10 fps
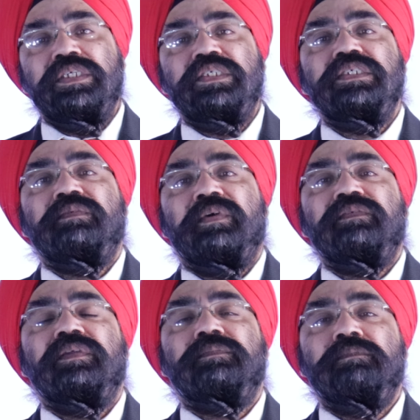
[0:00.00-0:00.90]
this is one
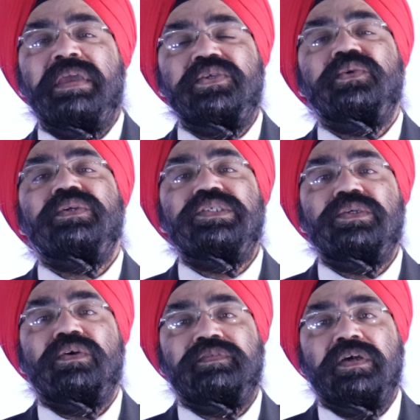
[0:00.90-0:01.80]
of the major
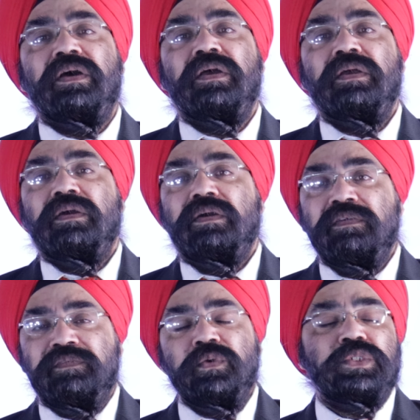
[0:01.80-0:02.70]
reason of the
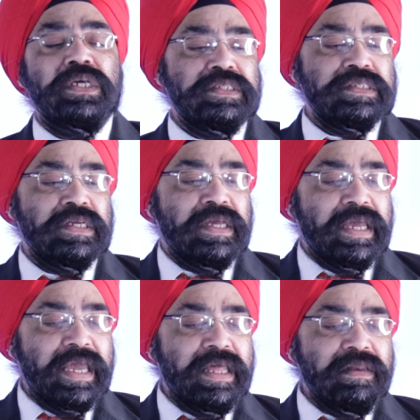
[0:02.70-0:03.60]
refusals,
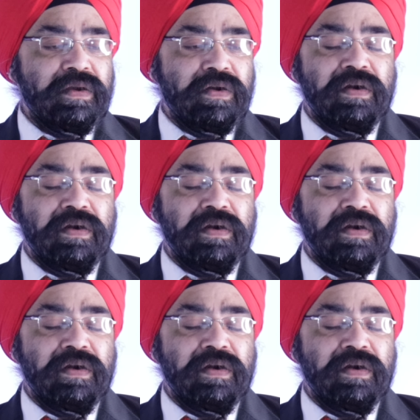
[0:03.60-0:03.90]
and